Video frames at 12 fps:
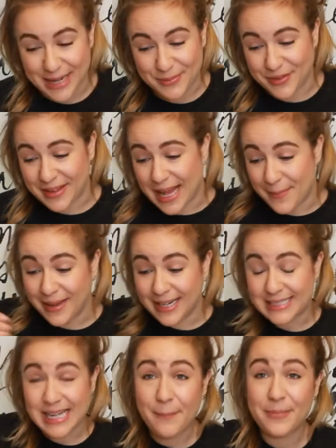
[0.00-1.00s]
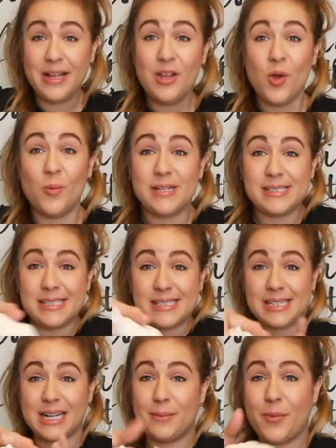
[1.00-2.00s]
animal that I picked up was this
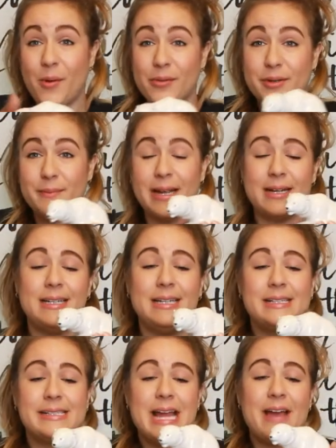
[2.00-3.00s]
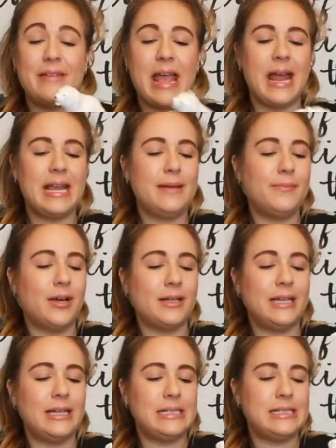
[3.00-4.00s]
little polar bear. He doesn't have any
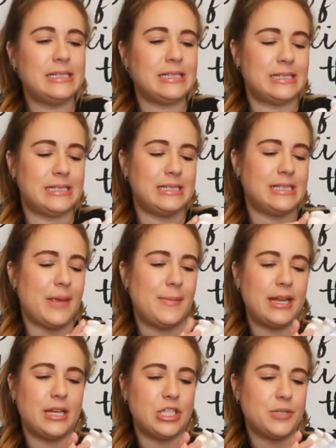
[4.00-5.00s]
markings. He doesn't say made in